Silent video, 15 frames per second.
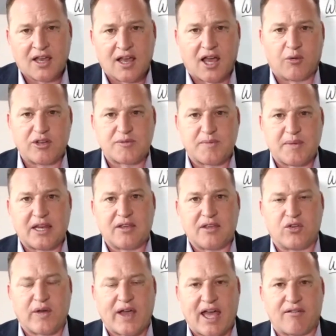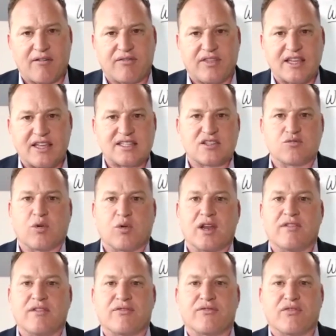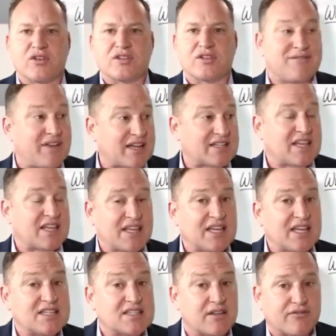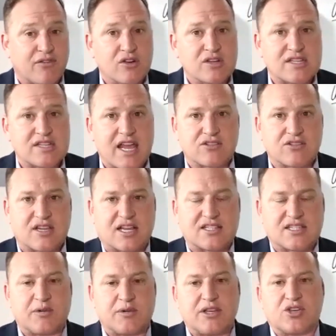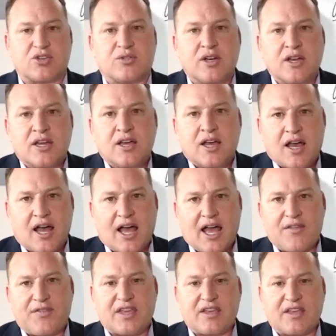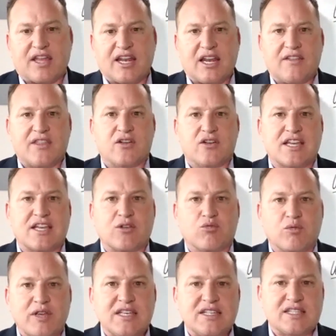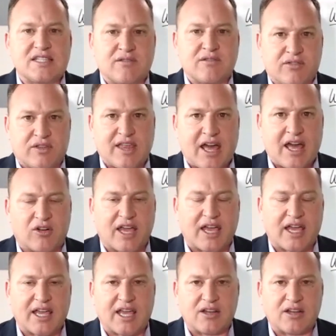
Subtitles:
which many of you have, this is one of the first, in fact, I think it is the first exercise that we do at the event, and there's a reason for that, okay?